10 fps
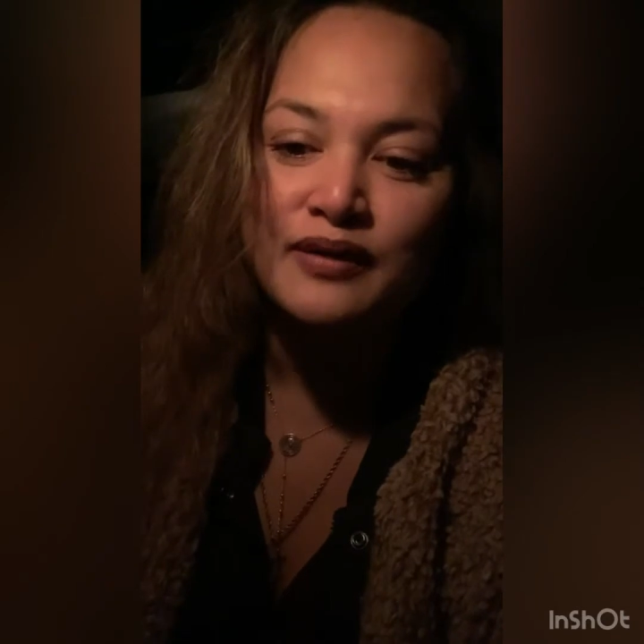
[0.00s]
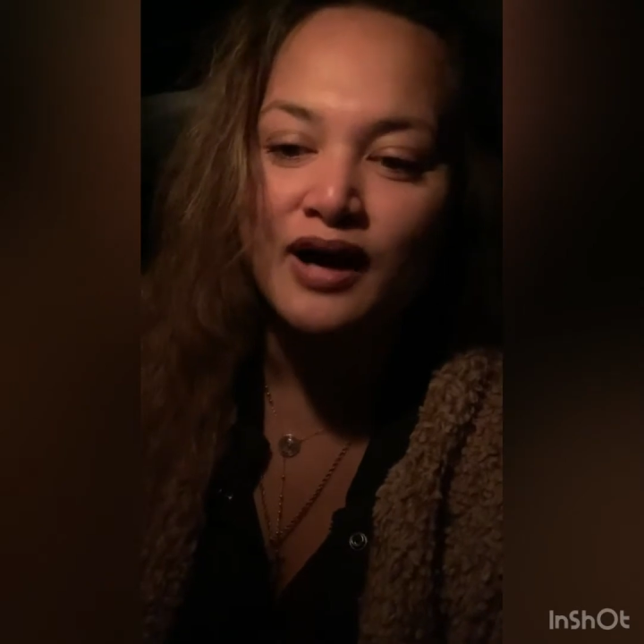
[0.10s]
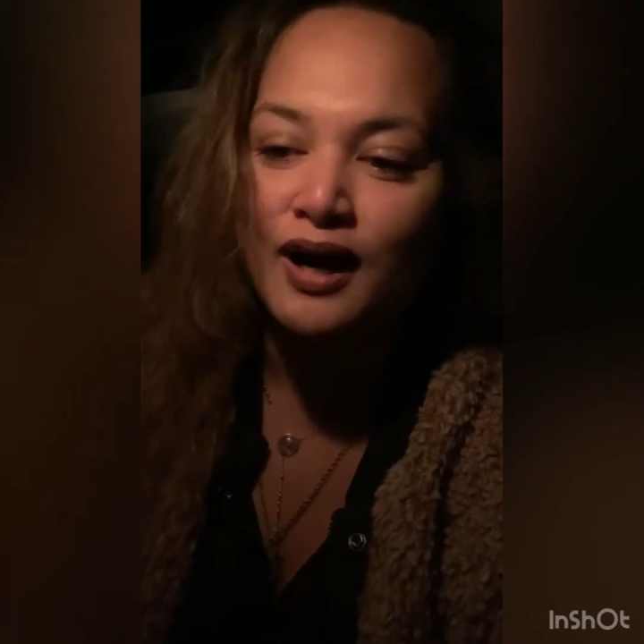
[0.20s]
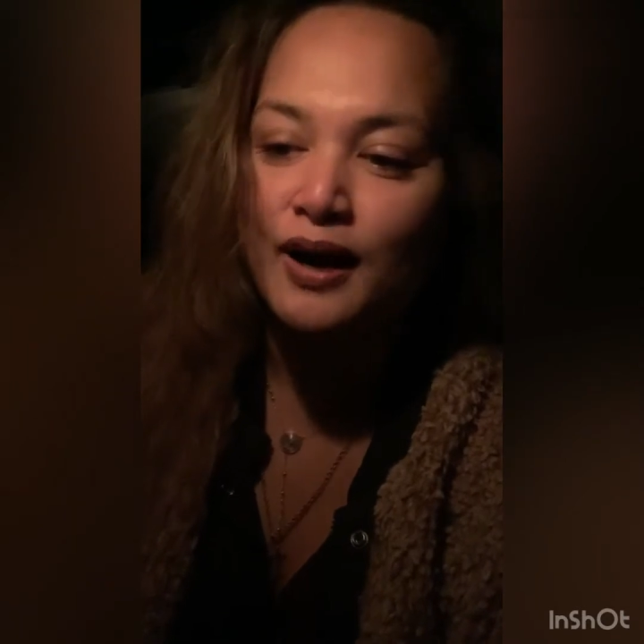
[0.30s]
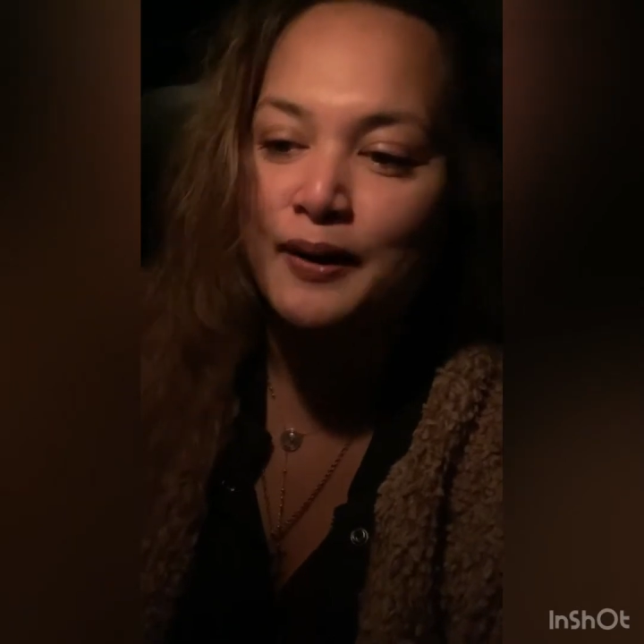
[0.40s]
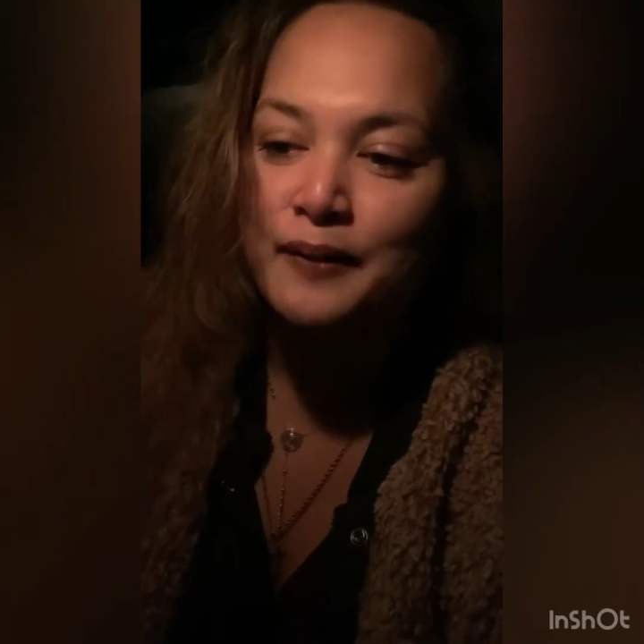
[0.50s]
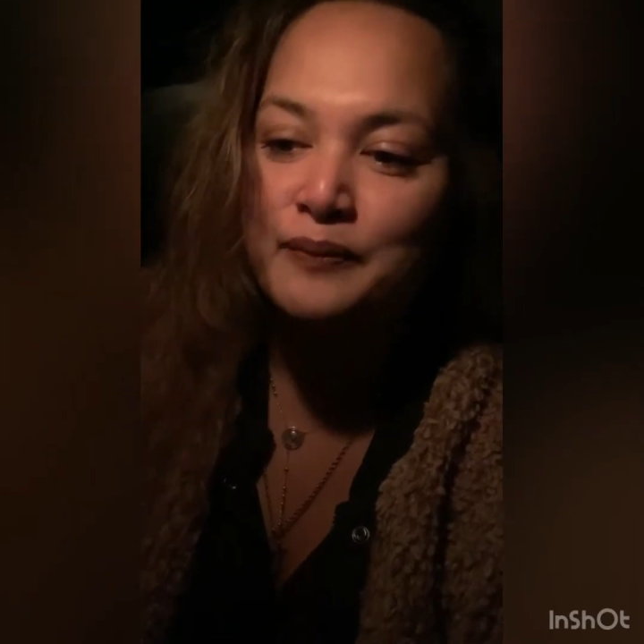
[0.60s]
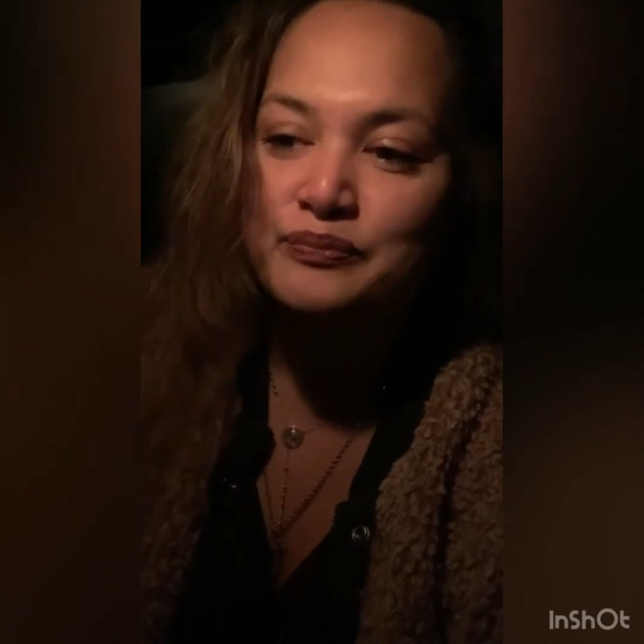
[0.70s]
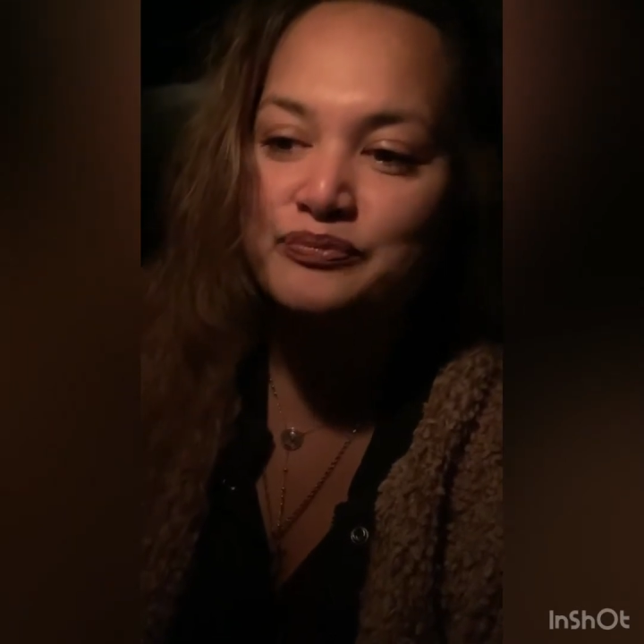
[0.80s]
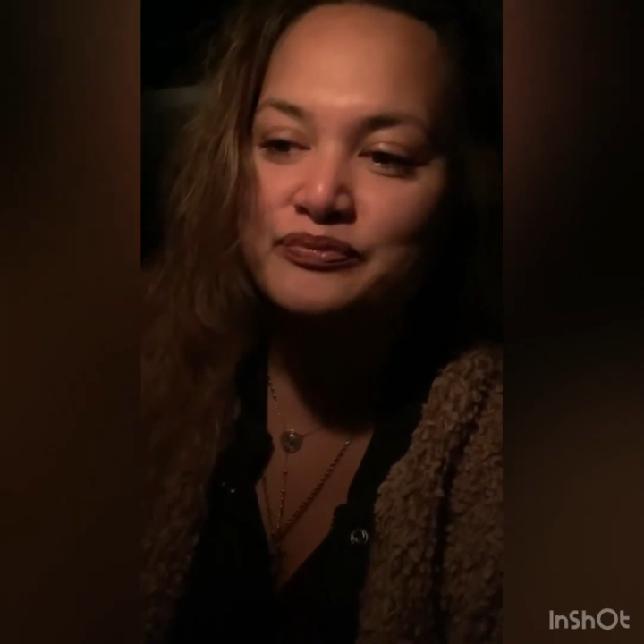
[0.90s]

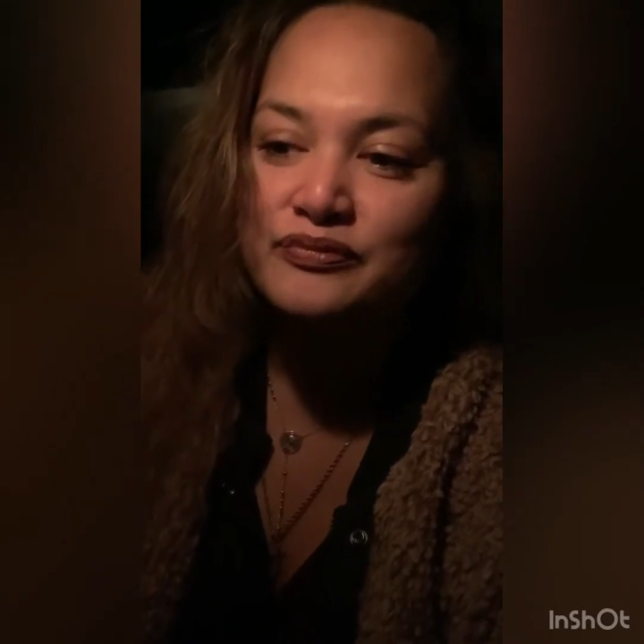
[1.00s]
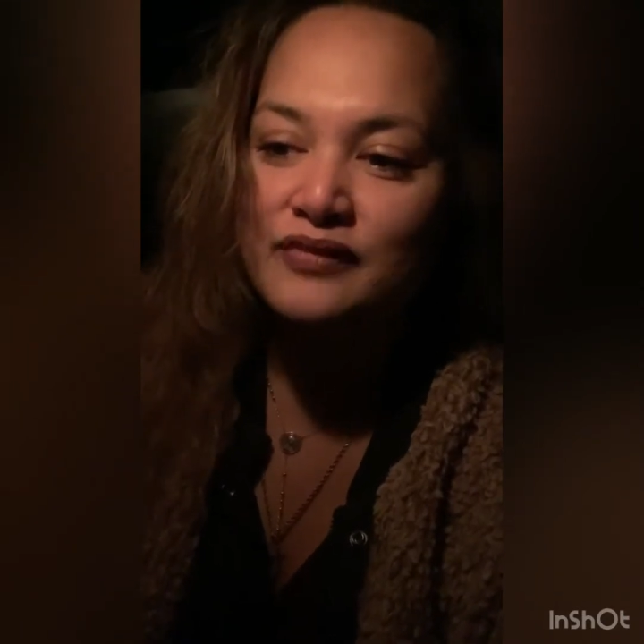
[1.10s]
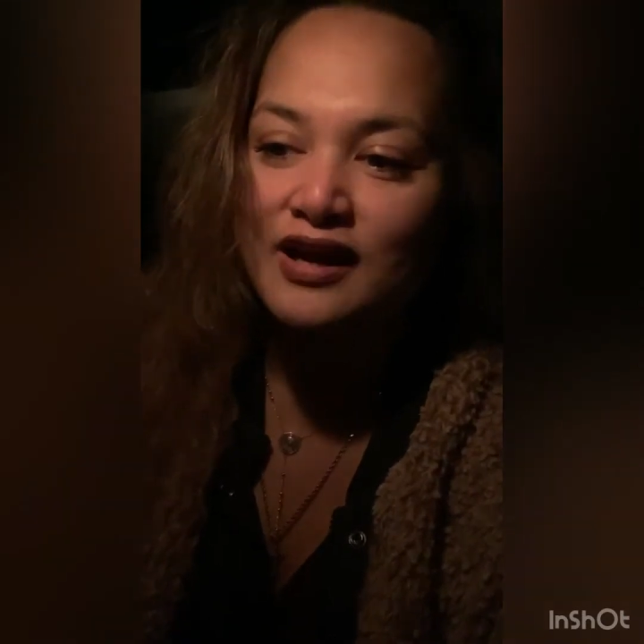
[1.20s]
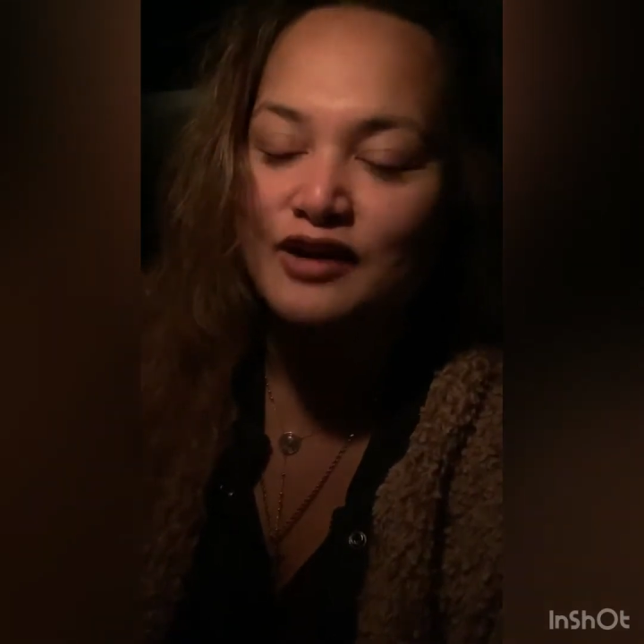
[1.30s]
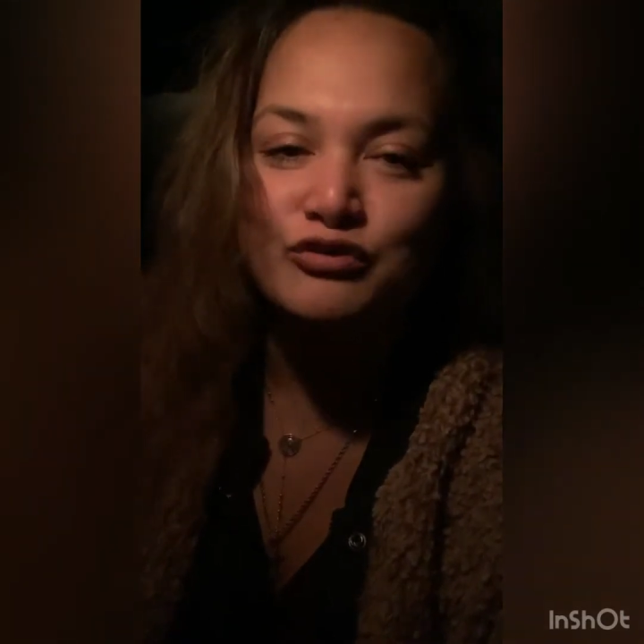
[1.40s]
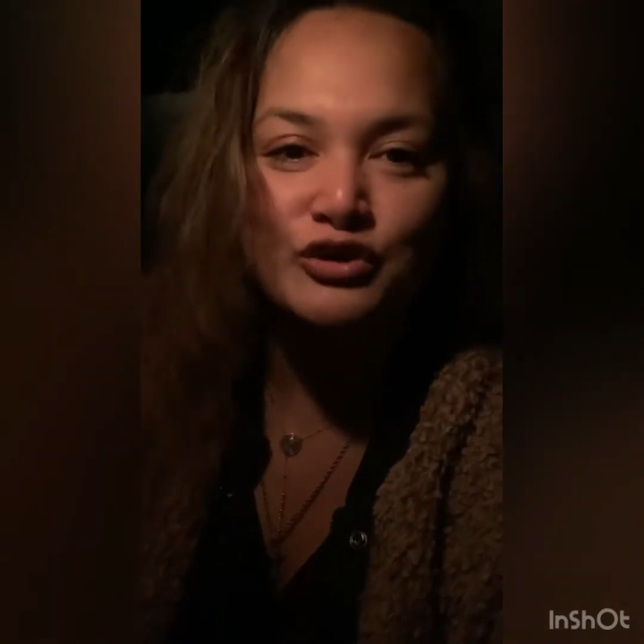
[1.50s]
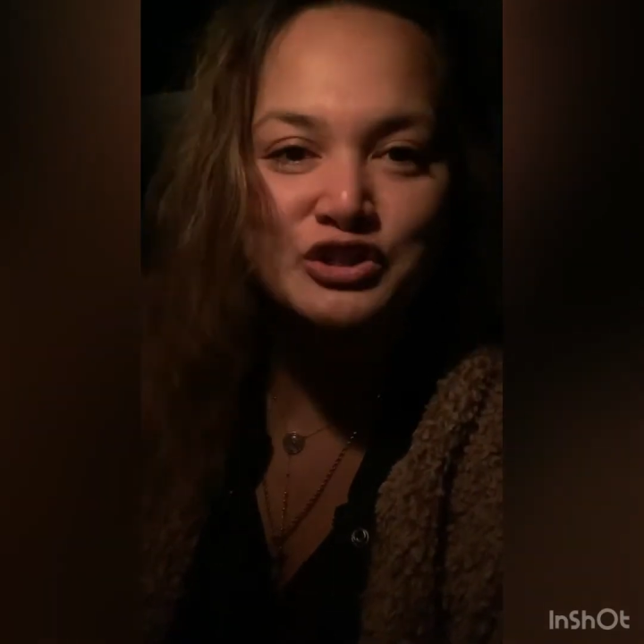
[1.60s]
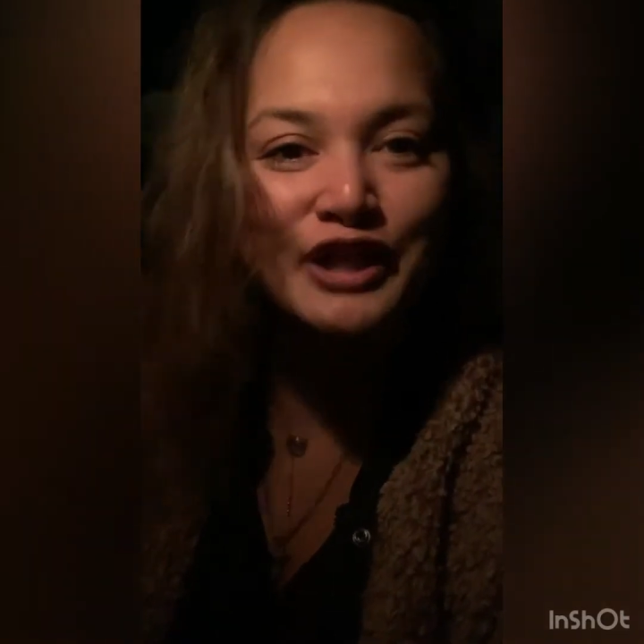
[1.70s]
Um, unfortunately,